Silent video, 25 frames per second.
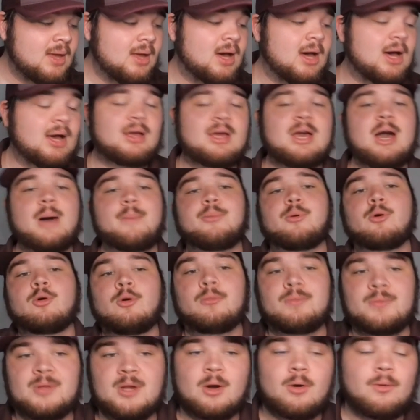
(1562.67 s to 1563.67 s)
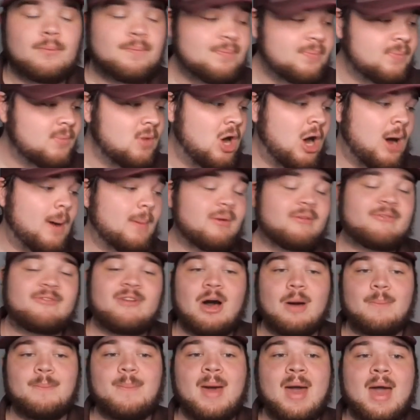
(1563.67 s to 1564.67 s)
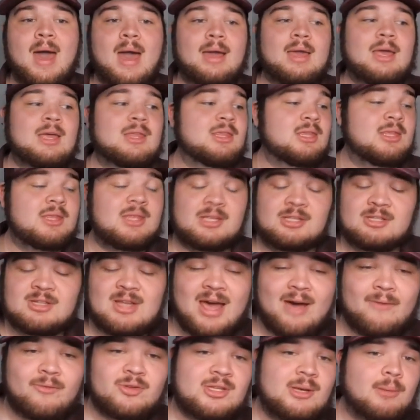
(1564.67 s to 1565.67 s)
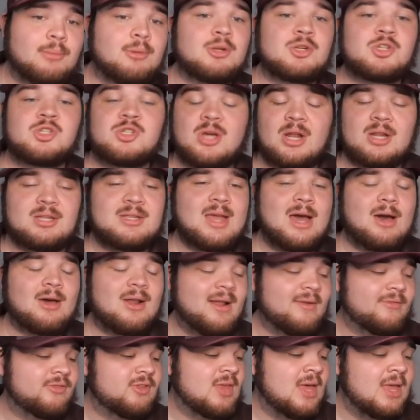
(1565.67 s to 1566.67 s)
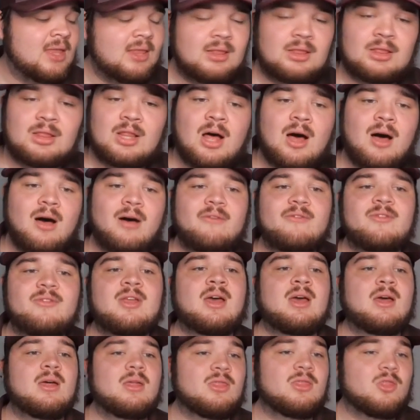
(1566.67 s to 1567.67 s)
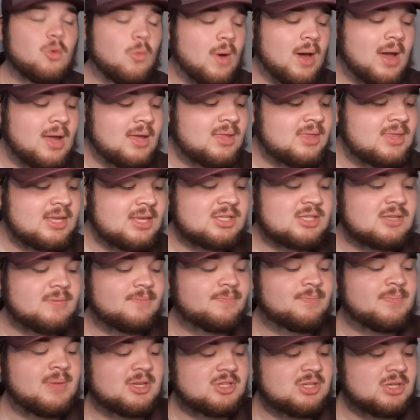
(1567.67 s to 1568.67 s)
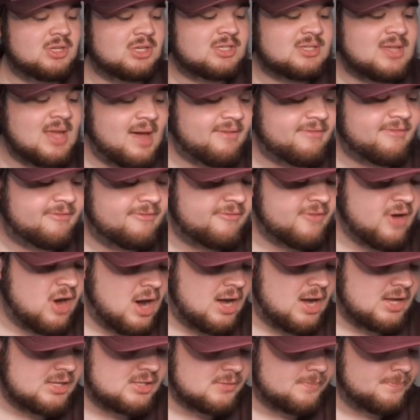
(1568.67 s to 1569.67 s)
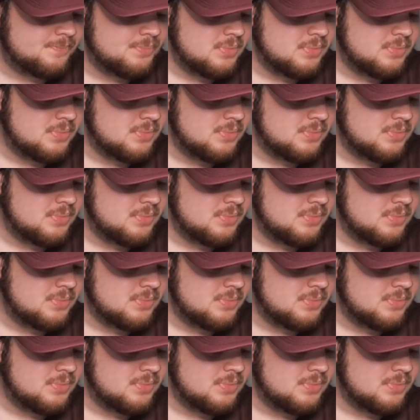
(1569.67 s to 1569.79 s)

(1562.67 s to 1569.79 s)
A couple, you know, Auburn fought back, and then this staff was able to shut it down after that. Loved the way this pitching staff fought.